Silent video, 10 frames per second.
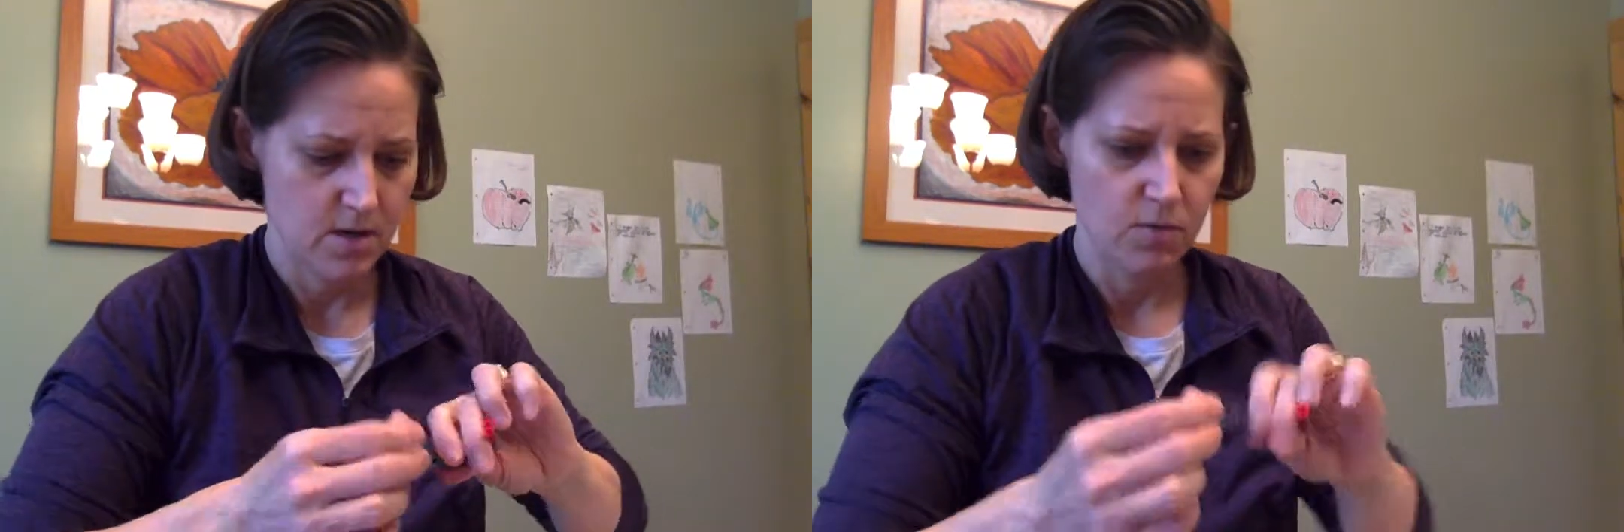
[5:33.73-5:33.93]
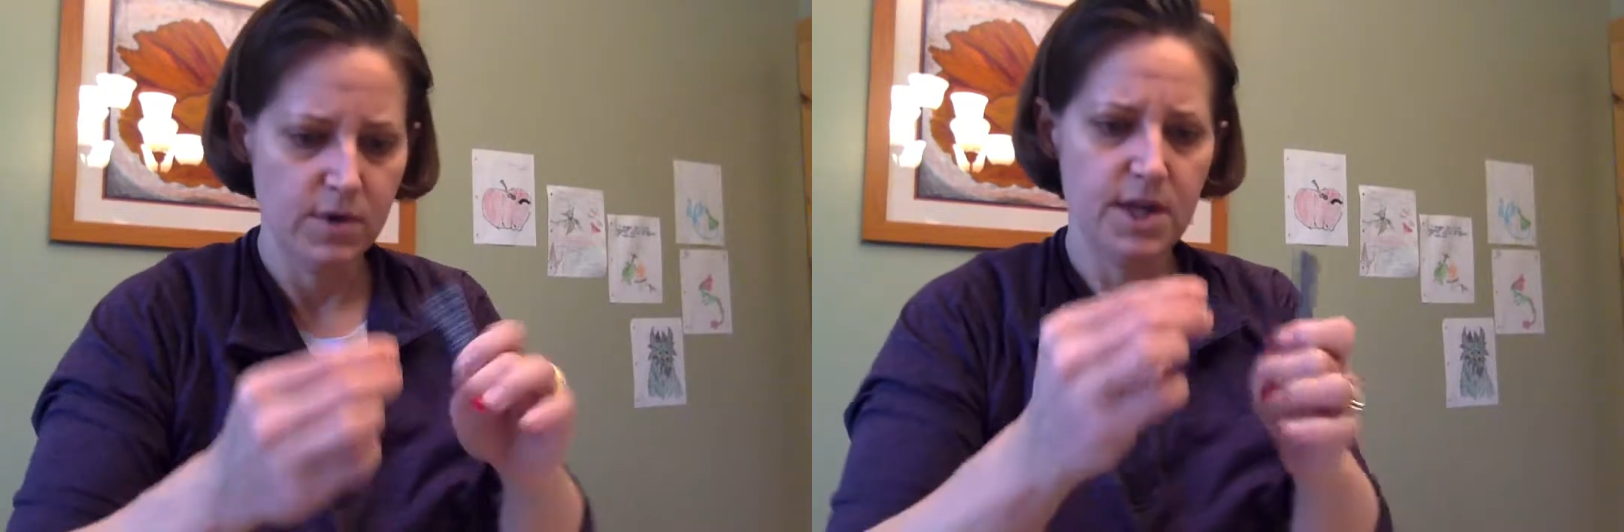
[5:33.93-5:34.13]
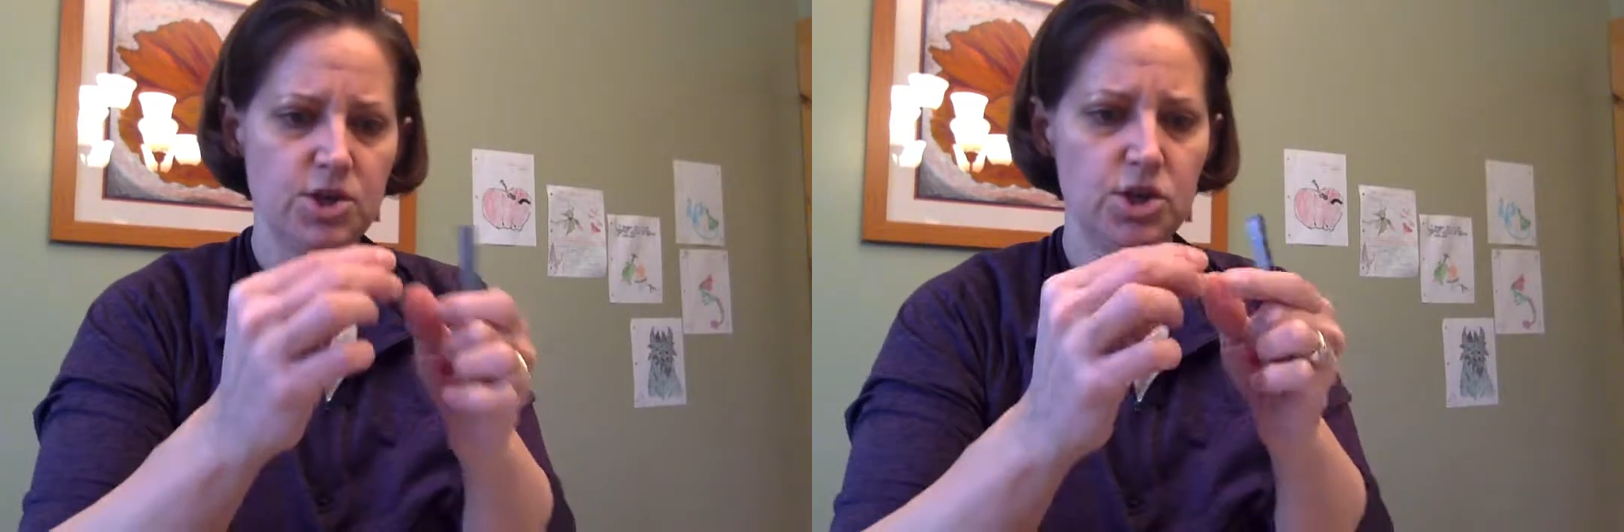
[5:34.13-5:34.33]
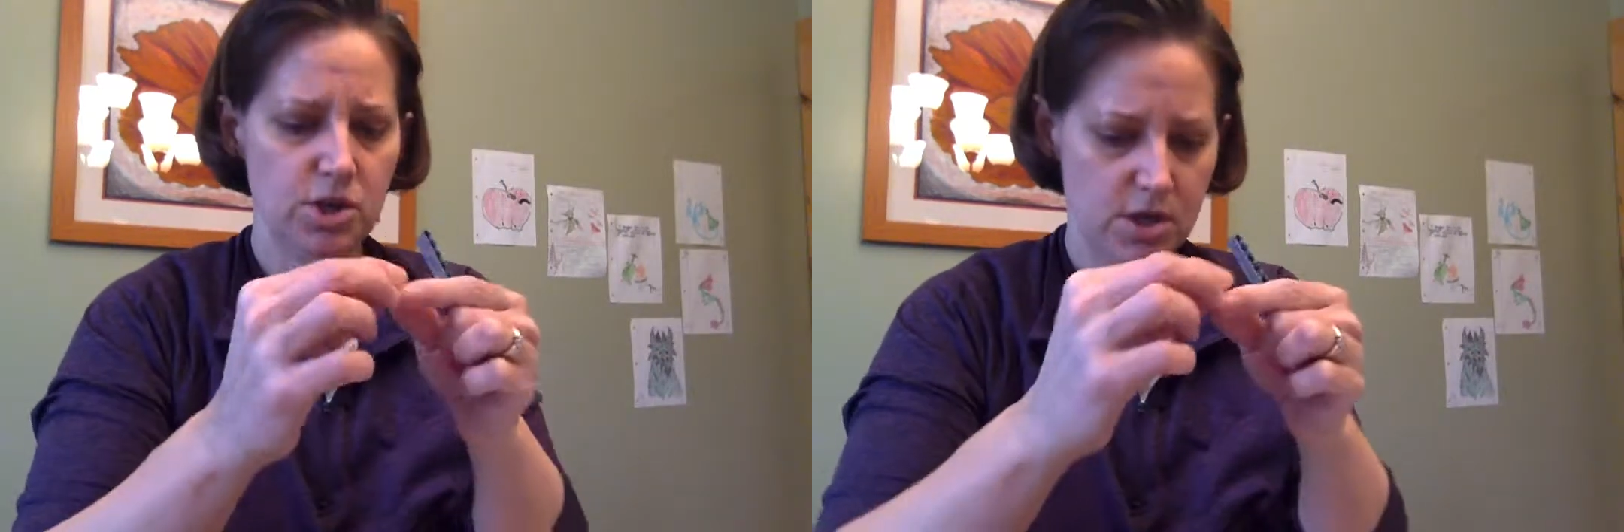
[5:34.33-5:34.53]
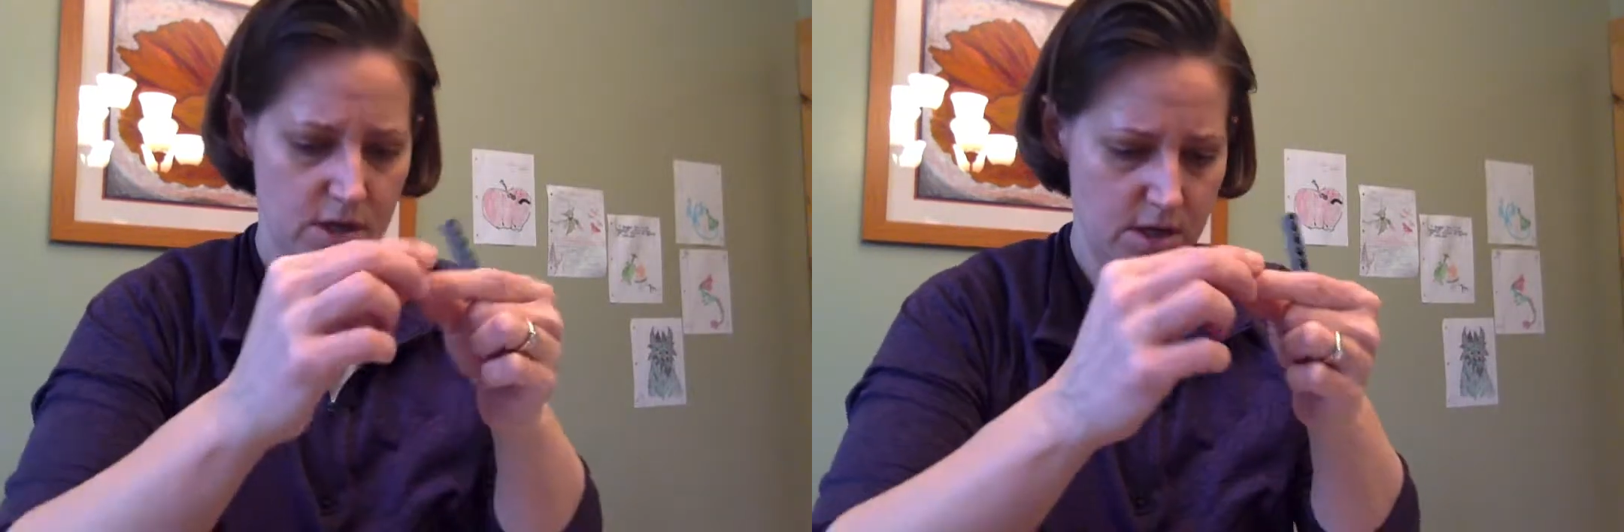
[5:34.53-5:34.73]

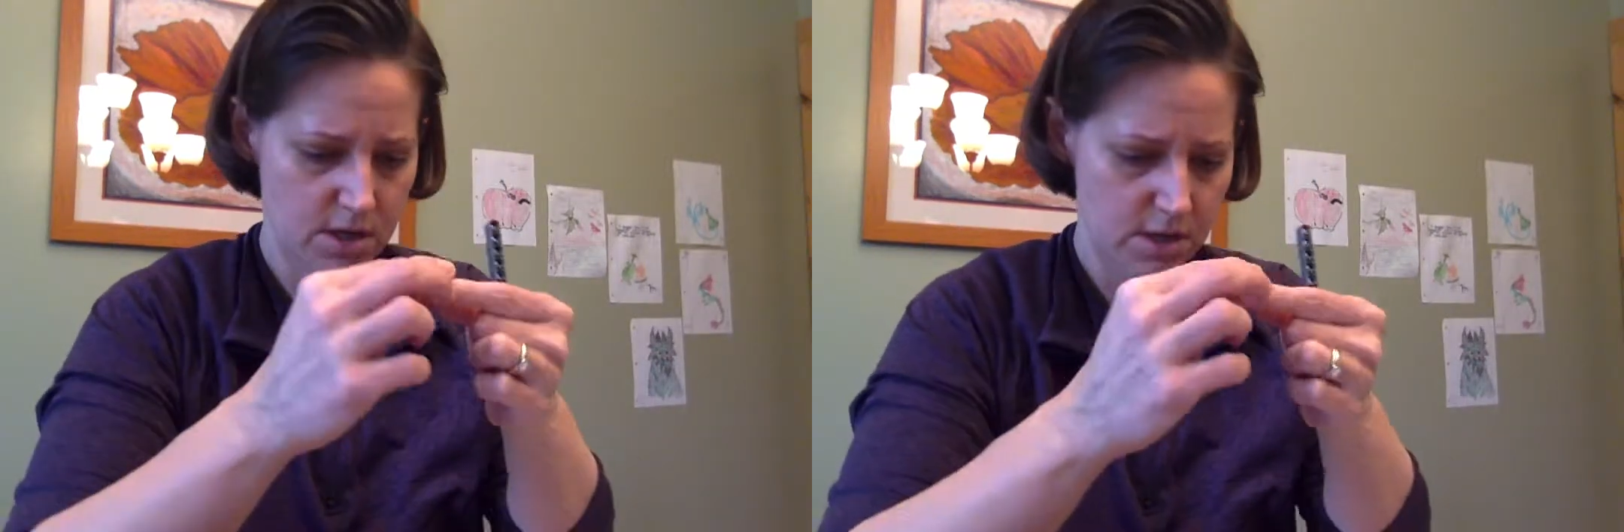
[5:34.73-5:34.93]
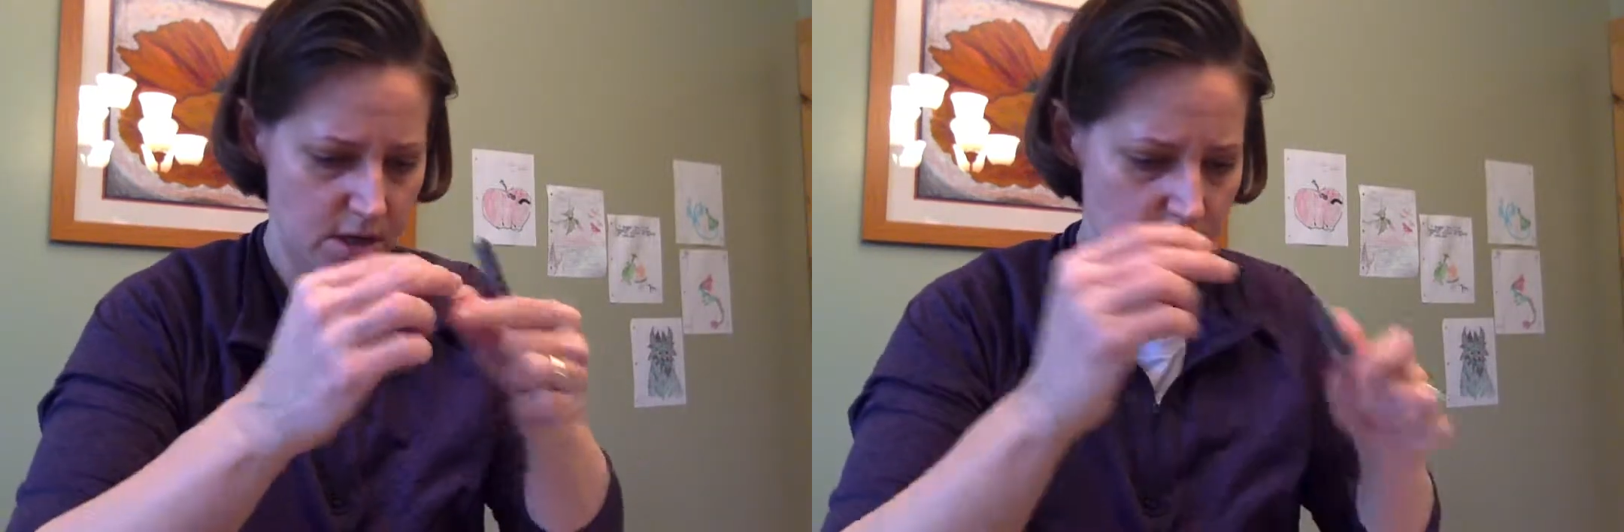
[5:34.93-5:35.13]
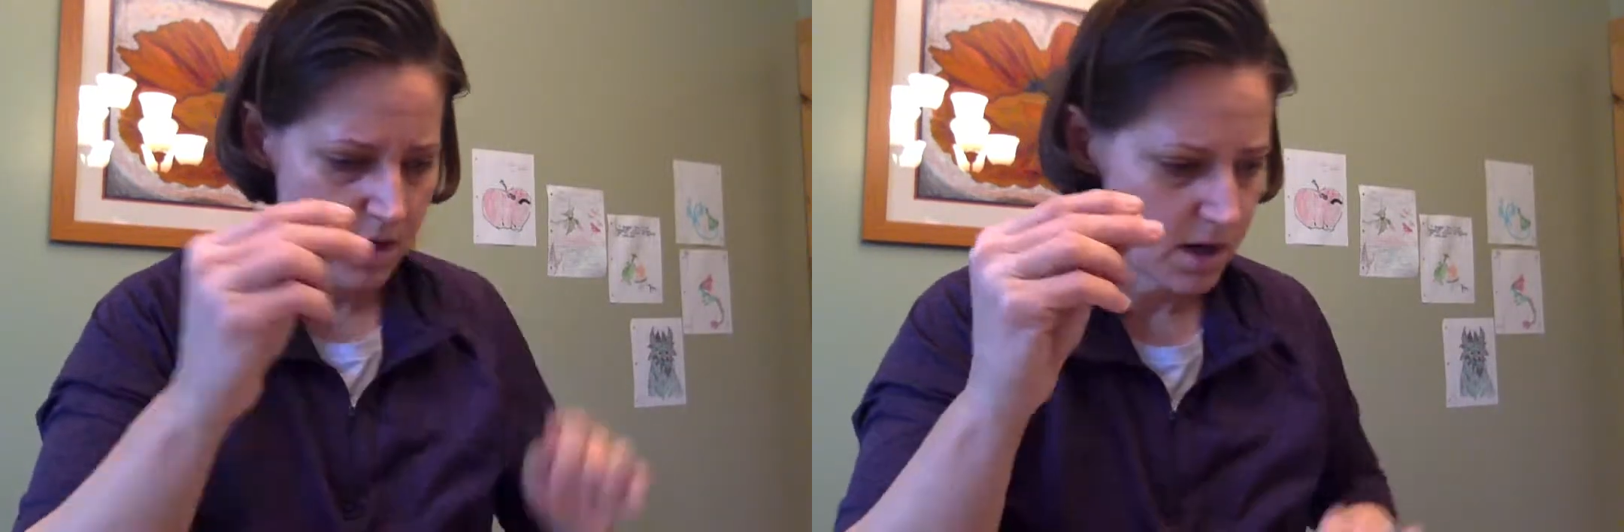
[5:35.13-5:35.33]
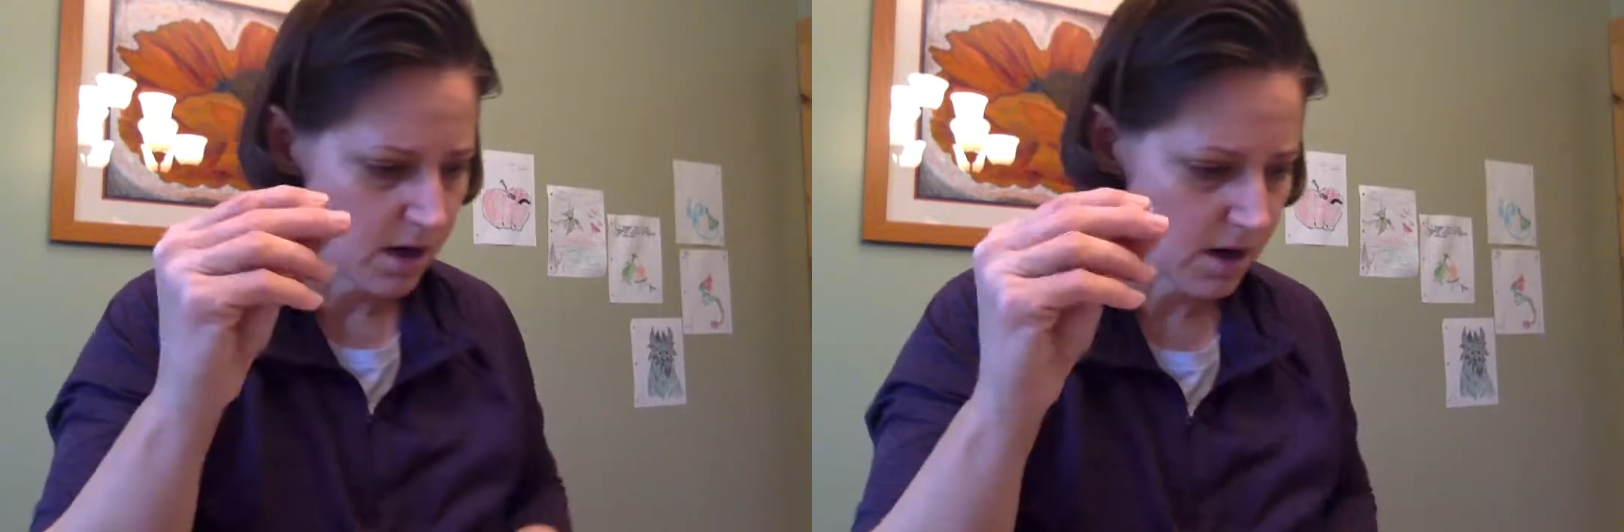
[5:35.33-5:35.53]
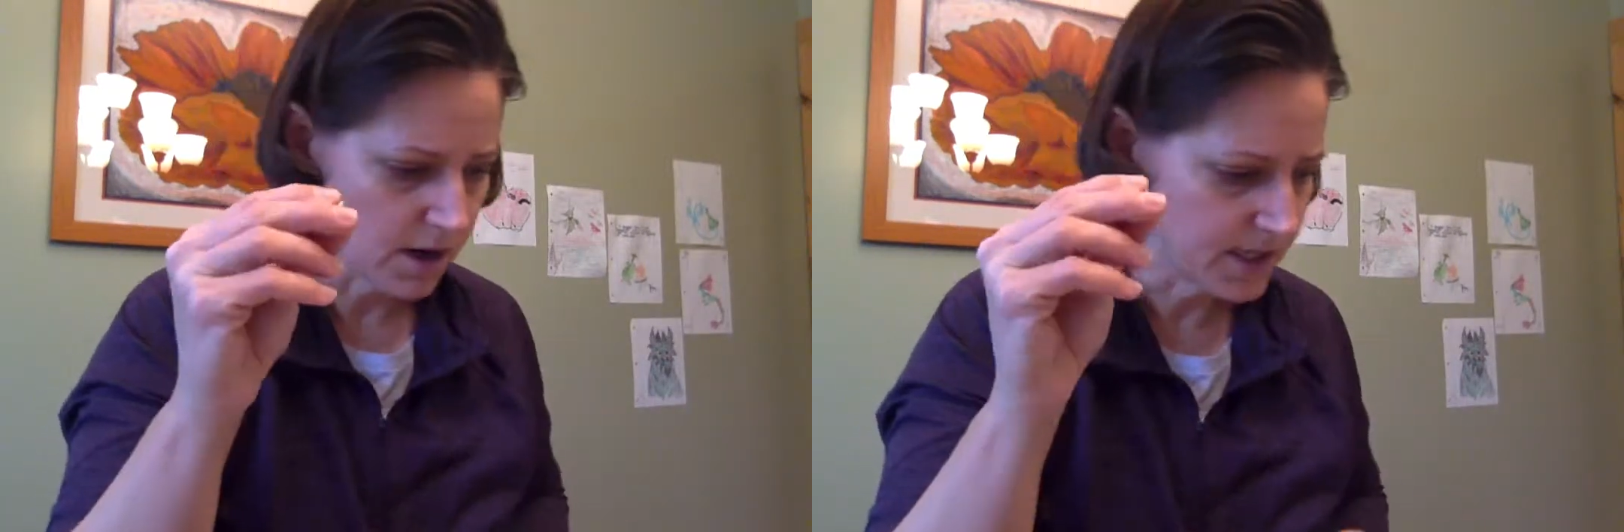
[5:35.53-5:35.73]
which are